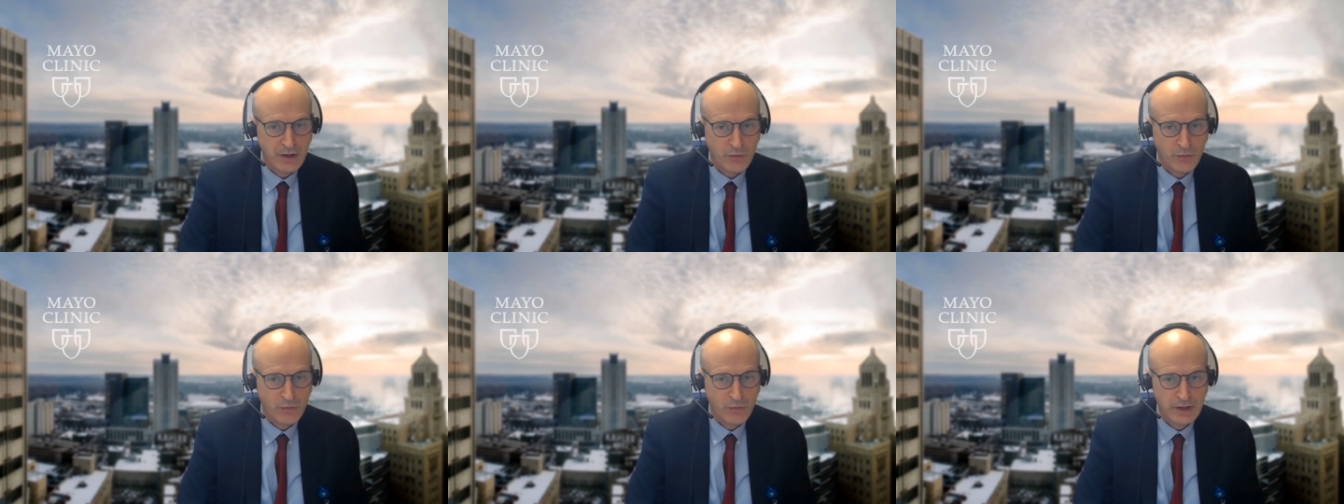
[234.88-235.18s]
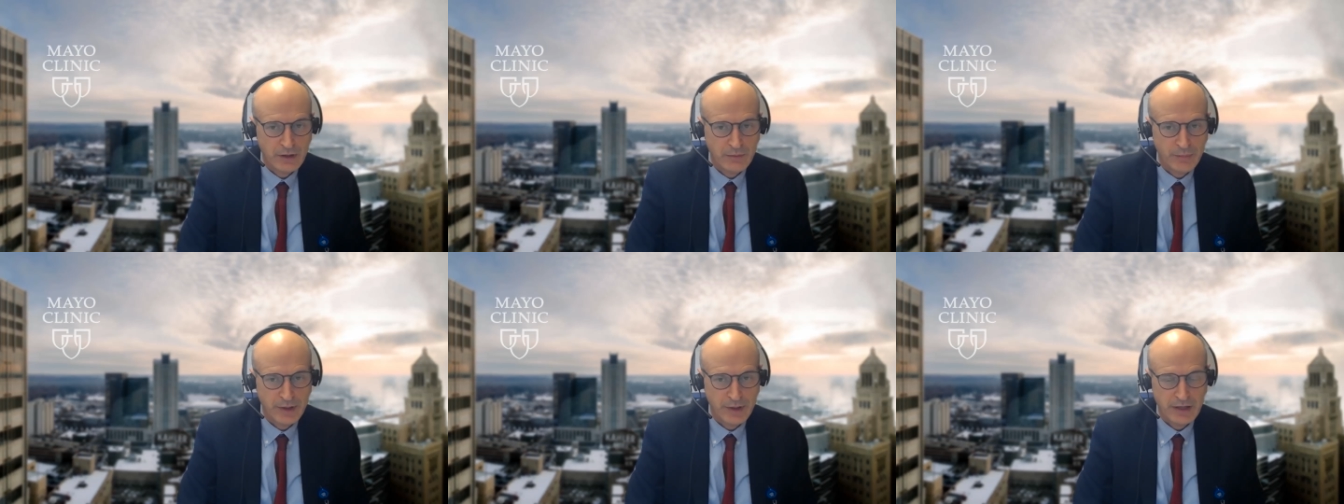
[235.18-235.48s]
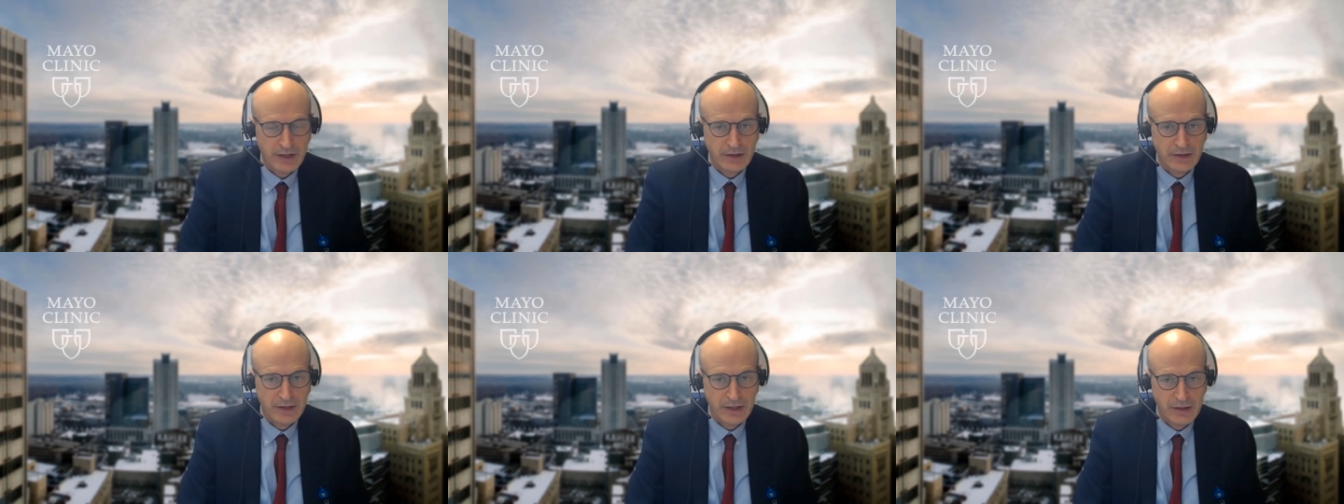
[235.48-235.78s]
where the,
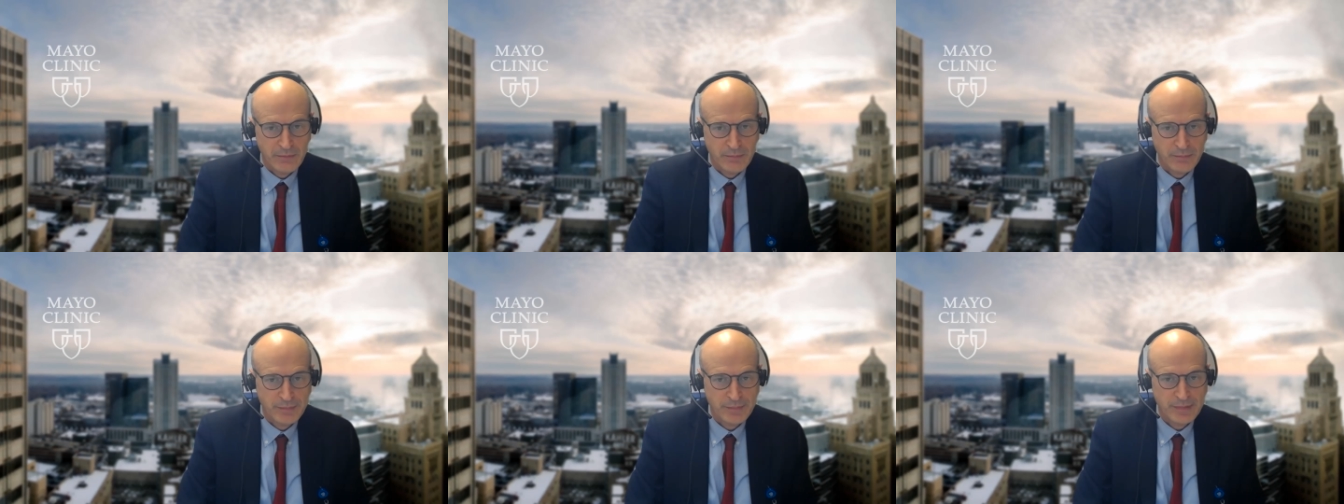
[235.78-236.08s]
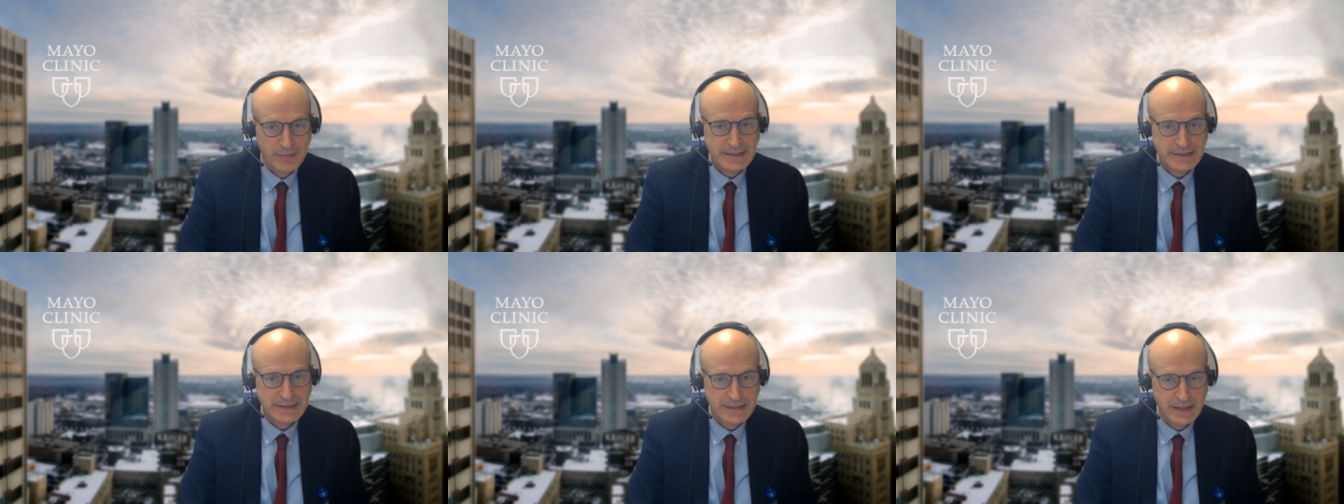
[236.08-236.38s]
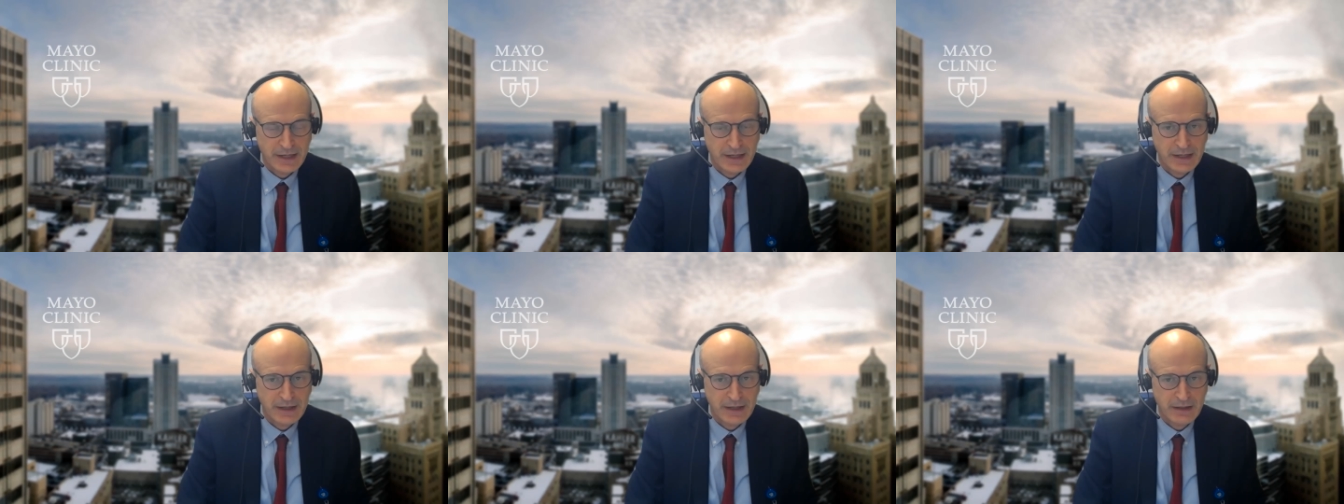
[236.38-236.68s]
the P C
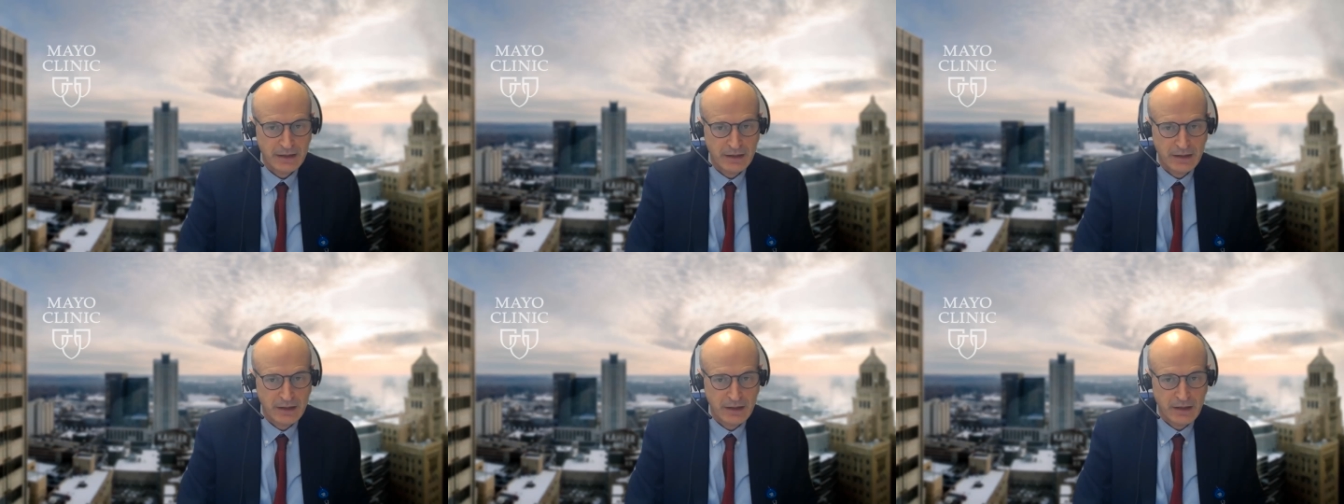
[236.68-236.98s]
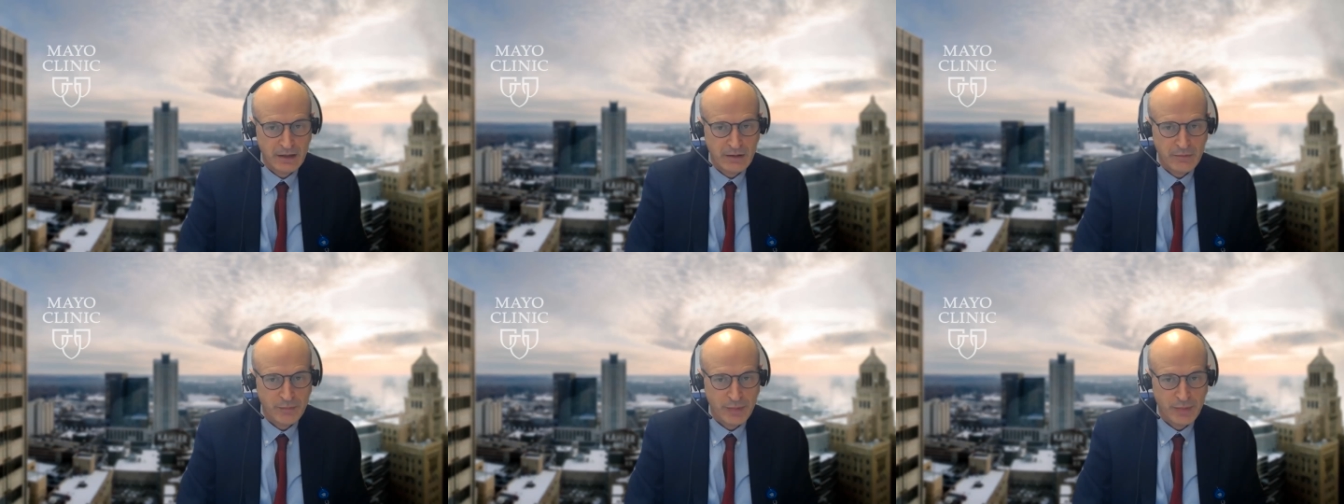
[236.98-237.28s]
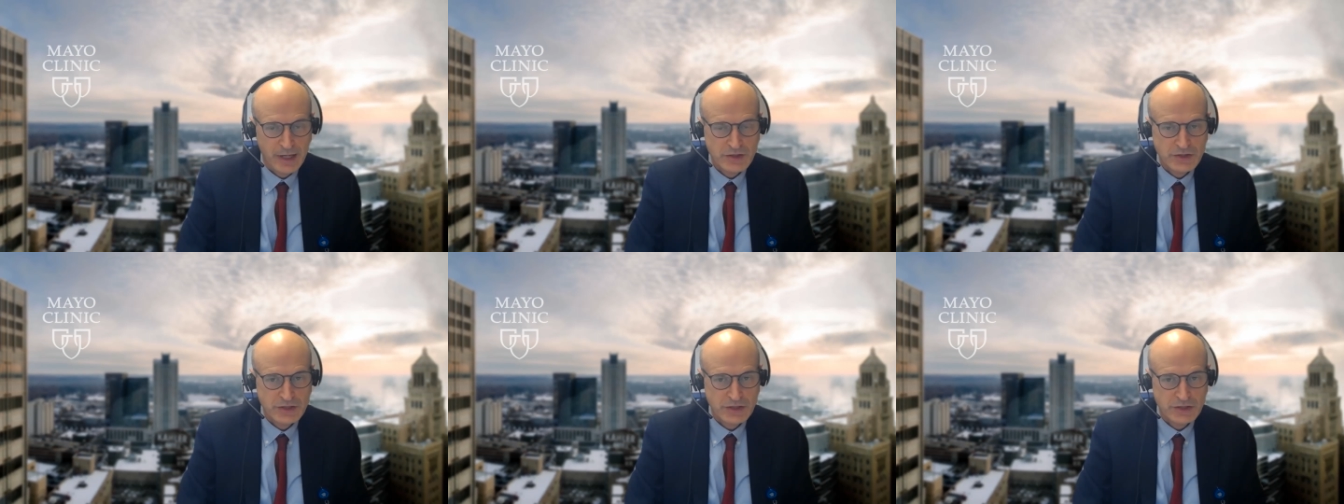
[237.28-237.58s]
I
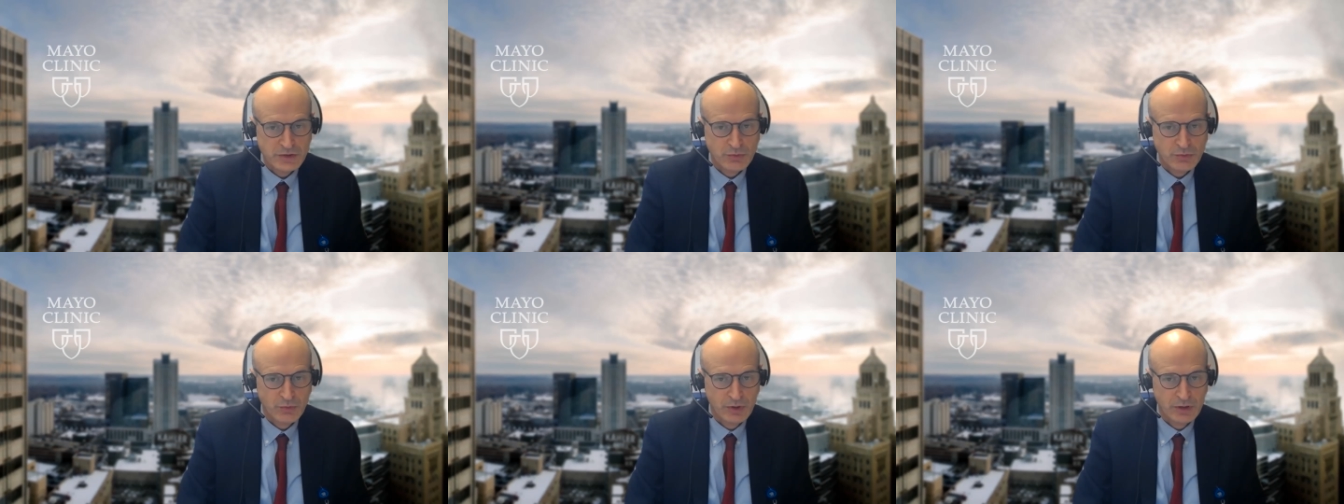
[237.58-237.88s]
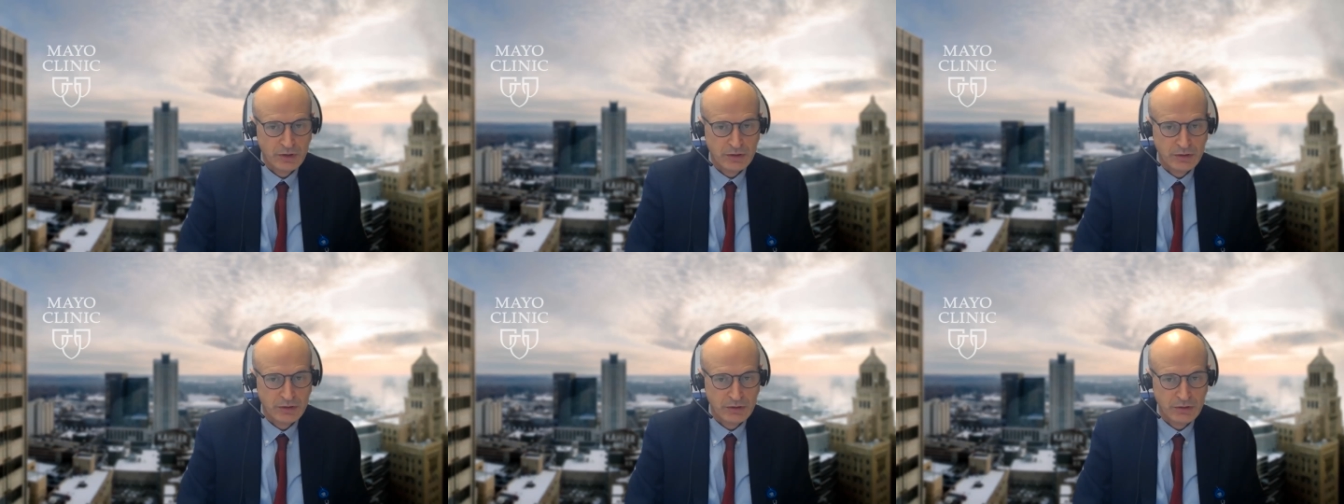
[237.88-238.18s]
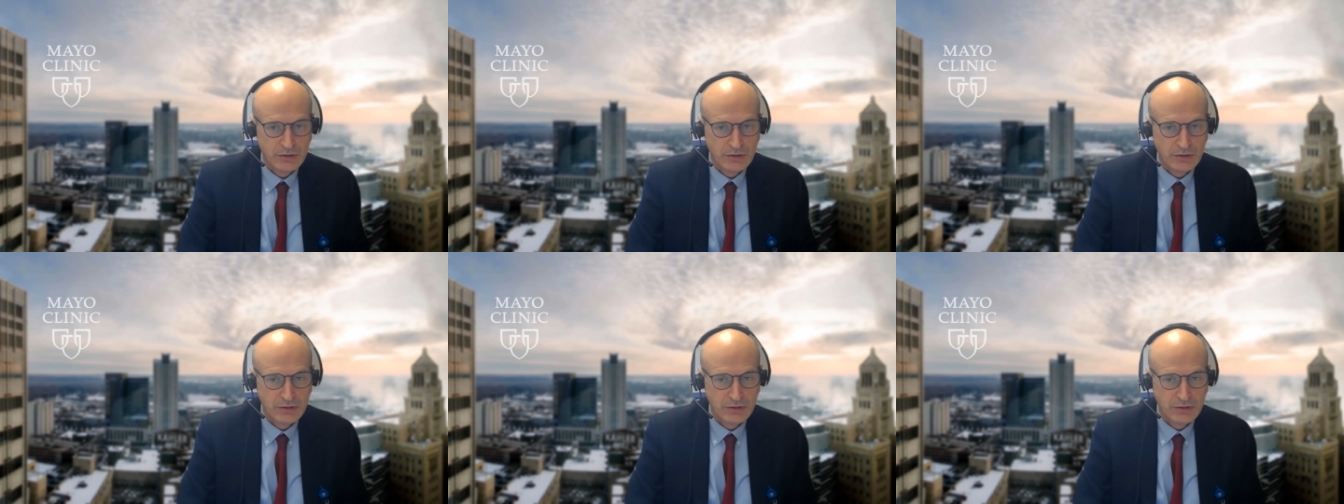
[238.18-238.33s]
patients were,